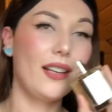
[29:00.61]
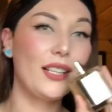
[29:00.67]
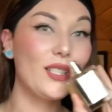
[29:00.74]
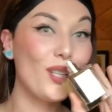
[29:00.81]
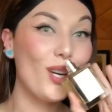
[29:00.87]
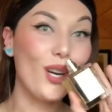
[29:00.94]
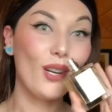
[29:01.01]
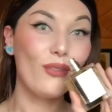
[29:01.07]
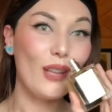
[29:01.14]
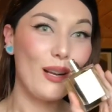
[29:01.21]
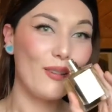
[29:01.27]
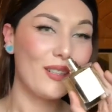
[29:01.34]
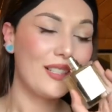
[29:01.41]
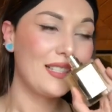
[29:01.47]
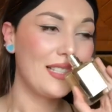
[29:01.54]
it's a hard
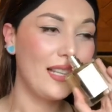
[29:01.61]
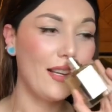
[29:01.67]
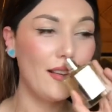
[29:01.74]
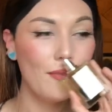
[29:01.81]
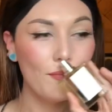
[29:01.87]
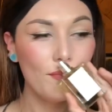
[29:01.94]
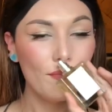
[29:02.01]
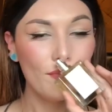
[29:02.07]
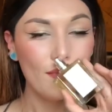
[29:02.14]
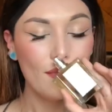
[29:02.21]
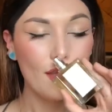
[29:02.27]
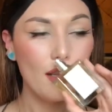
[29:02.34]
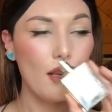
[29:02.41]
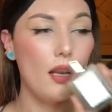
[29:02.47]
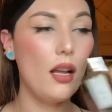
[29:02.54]
flower to say.
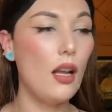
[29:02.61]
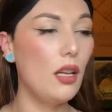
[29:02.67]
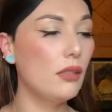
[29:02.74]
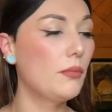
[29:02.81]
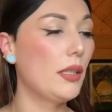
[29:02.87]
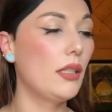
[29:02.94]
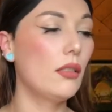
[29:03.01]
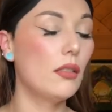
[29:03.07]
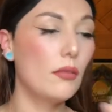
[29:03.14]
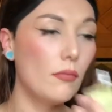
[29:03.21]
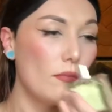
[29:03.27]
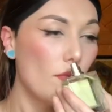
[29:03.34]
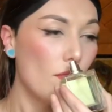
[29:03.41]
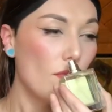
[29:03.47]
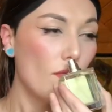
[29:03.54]
Almond,
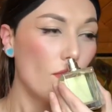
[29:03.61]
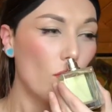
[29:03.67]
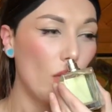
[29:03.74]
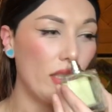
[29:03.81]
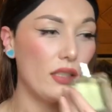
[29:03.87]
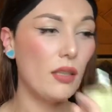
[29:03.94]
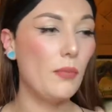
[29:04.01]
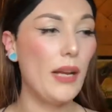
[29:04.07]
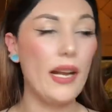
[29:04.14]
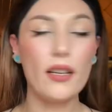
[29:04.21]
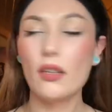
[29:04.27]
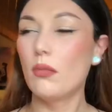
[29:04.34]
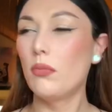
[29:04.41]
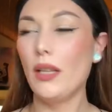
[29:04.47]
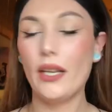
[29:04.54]
white tobacco,
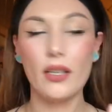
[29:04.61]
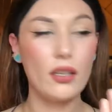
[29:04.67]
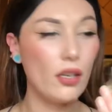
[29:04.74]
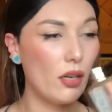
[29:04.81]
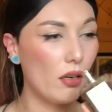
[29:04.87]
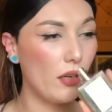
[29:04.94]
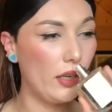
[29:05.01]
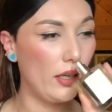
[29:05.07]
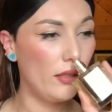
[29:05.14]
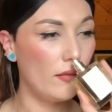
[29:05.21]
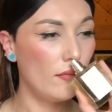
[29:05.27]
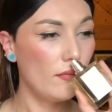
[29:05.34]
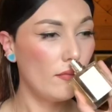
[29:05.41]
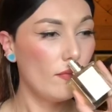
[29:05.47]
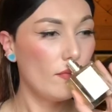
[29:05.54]
black currant,
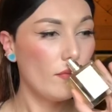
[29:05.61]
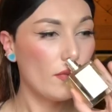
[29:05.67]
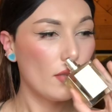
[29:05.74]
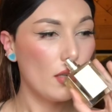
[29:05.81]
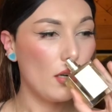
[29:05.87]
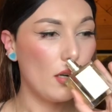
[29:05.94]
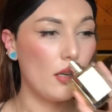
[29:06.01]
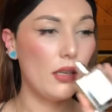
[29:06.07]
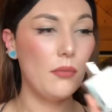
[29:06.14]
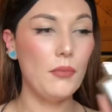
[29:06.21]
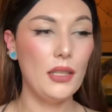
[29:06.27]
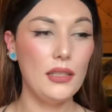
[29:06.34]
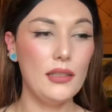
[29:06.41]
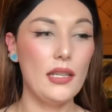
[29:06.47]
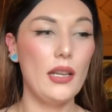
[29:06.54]

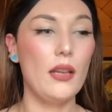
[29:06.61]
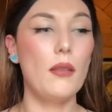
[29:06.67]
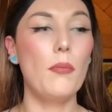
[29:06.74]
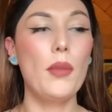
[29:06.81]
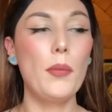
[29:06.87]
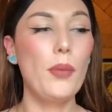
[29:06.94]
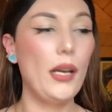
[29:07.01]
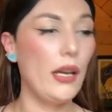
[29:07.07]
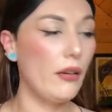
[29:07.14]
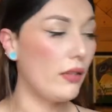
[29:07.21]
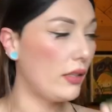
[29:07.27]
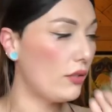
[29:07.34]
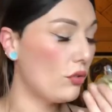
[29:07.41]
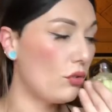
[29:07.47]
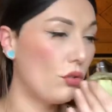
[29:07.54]
artemisia,
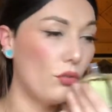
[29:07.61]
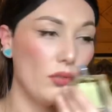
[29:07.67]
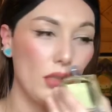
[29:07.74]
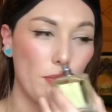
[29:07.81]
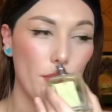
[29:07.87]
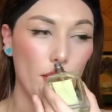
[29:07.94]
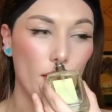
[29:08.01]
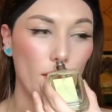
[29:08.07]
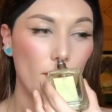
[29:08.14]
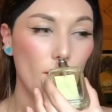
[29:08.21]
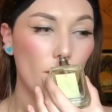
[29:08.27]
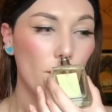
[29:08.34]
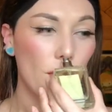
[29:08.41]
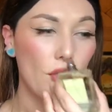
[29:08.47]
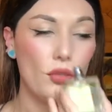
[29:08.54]
papyrus, juniper,
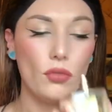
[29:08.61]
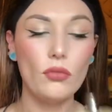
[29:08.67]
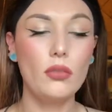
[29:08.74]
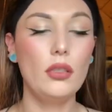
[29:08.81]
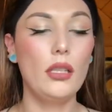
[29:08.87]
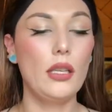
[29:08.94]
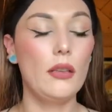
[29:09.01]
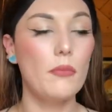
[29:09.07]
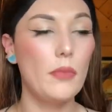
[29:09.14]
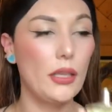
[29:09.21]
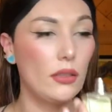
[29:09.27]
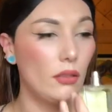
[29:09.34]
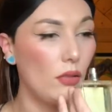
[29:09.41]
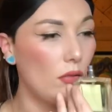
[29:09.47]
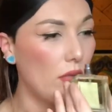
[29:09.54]
patchouli,
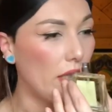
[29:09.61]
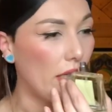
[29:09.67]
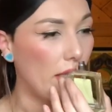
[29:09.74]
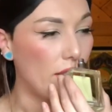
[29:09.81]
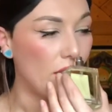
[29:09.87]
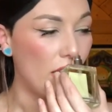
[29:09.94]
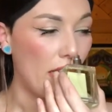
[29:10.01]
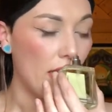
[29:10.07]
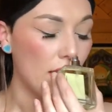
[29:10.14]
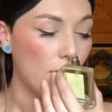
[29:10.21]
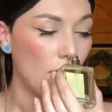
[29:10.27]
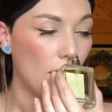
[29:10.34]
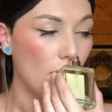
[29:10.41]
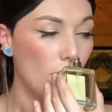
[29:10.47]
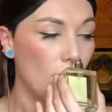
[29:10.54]
magnolia,
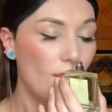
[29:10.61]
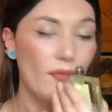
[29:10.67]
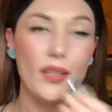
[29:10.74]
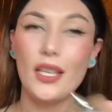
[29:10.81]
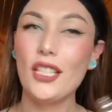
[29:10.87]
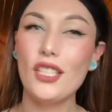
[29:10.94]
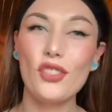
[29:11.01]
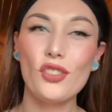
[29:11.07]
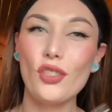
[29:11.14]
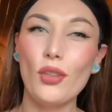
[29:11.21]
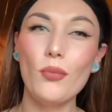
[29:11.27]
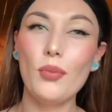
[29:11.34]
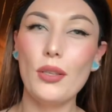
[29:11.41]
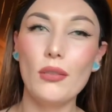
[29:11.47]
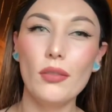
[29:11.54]
jasmine. And it's so
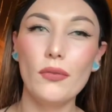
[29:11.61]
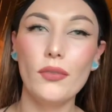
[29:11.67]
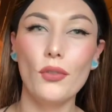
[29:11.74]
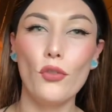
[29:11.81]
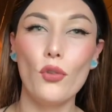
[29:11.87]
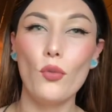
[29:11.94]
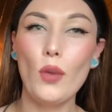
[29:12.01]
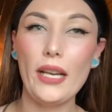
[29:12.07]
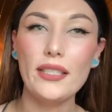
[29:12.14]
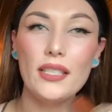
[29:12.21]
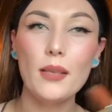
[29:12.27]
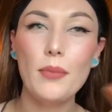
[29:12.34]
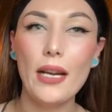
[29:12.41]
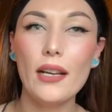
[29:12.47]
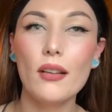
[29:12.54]
beautiful. The white
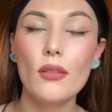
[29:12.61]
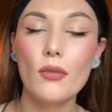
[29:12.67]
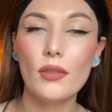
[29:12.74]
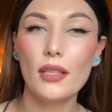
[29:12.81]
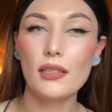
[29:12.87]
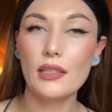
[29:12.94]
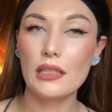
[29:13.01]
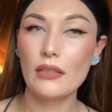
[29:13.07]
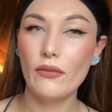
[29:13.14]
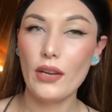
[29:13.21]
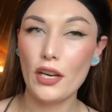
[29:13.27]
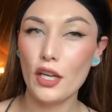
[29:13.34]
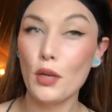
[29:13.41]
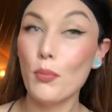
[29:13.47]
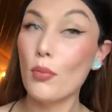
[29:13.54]
tobacco in this is
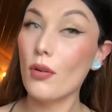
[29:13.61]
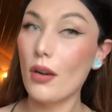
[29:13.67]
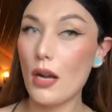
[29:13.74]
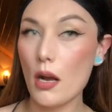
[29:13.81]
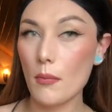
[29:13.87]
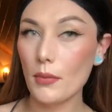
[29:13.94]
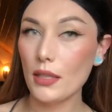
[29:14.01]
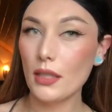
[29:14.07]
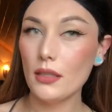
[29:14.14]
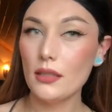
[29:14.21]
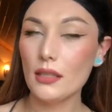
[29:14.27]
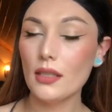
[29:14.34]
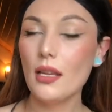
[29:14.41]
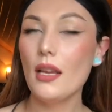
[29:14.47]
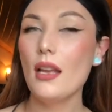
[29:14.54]
very prominent,